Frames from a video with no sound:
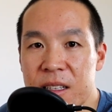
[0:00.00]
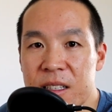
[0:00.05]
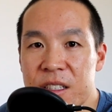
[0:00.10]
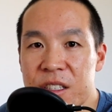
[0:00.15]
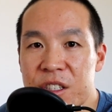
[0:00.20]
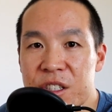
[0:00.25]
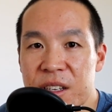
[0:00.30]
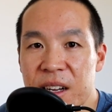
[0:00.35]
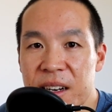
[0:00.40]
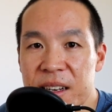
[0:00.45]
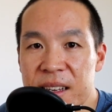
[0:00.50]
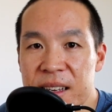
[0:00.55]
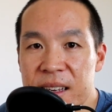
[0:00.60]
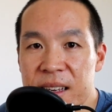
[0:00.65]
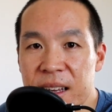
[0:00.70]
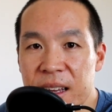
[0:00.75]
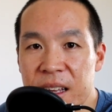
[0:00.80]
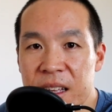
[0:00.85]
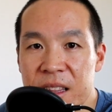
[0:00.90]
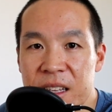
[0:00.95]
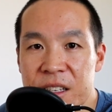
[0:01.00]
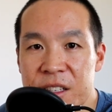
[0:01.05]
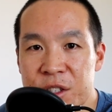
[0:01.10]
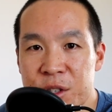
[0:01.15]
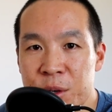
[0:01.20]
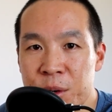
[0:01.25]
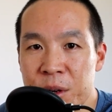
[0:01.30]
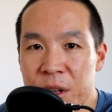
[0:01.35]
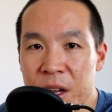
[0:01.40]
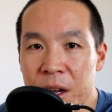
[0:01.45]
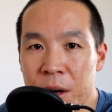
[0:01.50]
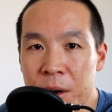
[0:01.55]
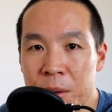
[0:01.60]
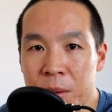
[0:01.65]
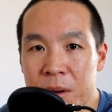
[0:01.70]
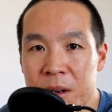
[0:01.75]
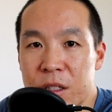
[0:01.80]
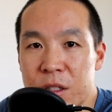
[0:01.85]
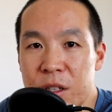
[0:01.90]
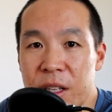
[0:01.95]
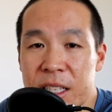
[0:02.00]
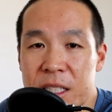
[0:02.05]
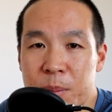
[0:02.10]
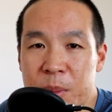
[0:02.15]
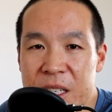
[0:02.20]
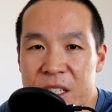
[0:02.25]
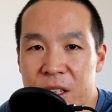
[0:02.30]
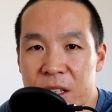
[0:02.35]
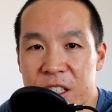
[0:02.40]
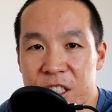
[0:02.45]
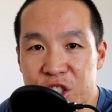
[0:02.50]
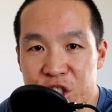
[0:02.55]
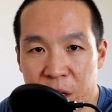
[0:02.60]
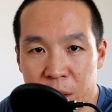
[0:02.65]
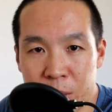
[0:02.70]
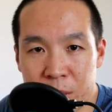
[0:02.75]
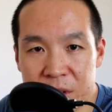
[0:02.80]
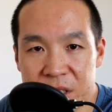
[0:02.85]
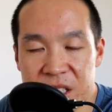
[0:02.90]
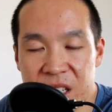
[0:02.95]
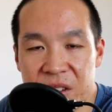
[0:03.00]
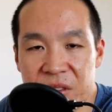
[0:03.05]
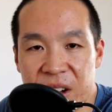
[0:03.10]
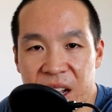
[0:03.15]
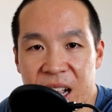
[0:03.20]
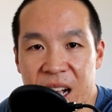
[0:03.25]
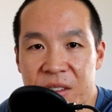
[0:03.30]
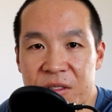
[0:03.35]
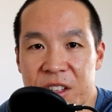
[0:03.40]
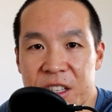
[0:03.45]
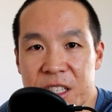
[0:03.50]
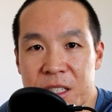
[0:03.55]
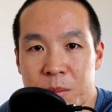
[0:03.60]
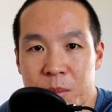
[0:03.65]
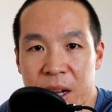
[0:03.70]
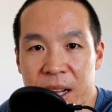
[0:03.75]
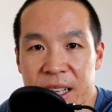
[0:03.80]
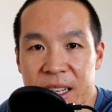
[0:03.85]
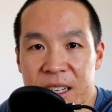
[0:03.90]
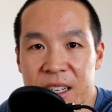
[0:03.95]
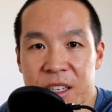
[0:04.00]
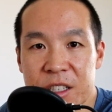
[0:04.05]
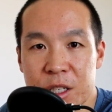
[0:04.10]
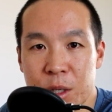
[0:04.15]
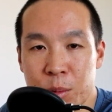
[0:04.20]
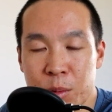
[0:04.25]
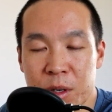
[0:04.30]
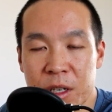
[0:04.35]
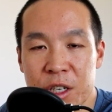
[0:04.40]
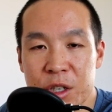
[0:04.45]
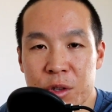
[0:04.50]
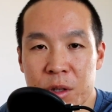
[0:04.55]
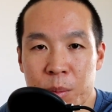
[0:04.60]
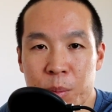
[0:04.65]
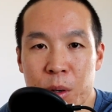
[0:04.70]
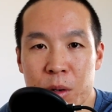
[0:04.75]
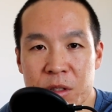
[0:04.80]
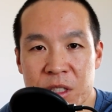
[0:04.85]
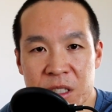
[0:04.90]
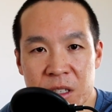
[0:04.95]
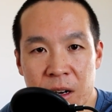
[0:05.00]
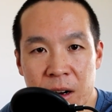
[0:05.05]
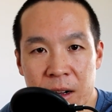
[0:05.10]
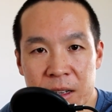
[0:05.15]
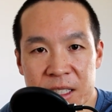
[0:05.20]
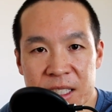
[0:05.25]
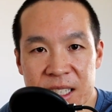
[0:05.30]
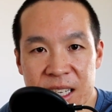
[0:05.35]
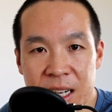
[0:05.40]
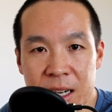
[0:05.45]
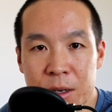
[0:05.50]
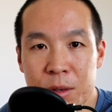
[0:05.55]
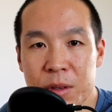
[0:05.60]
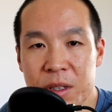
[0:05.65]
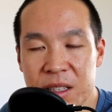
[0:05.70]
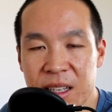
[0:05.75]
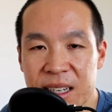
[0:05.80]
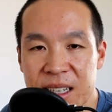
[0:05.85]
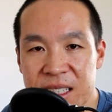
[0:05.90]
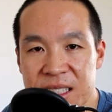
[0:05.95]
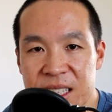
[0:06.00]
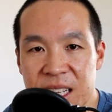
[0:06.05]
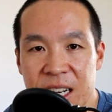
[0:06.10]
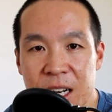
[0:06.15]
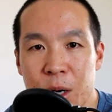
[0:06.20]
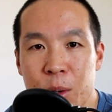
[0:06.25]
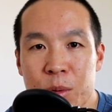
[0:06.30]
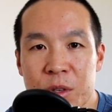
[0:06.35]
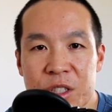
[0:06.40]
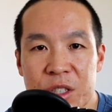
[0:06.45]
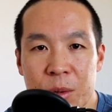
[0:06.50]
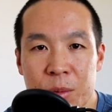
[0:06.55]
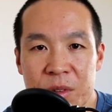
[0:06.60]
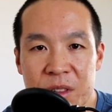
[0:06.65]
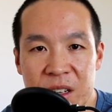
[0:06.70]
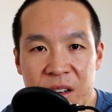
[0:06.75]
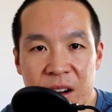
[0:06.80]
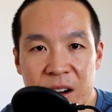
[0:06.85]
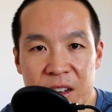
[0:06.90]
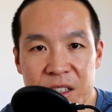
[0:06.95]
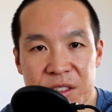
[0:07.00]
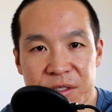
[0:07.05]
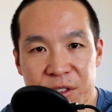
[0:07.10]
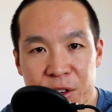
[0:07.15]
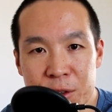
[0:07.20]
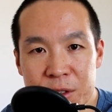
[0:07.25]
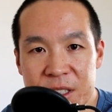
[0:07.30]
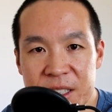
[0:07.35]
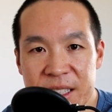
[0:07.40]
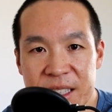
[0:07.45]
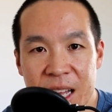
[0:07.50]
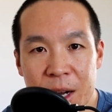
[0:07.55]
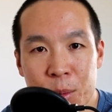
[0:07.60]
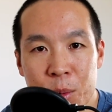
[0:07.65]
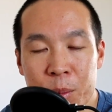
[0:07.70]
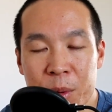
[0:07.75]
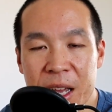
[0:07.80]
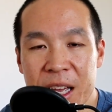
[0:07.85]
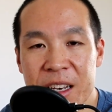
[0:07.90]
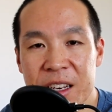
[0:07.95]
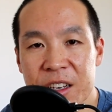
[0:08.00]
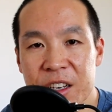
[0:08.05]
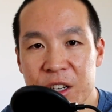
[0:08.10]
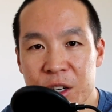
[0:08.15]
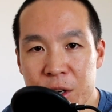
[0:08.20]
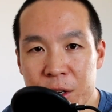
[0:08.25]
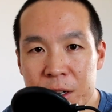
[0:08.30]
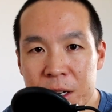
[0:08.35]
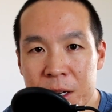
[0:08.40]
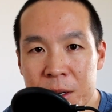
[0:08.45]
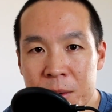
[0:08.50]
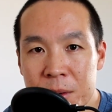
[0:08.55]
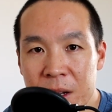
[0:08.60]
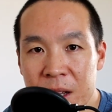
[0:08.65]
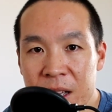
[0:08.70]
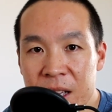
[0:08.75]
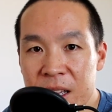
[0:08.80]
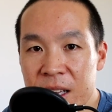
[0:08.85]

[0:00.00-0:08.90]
Study in the studio. So that's basically all the general stuff I have on this mic. So we're going to do the pros and cons now. Like I said, I always start with the cons first. That will be end on a good note.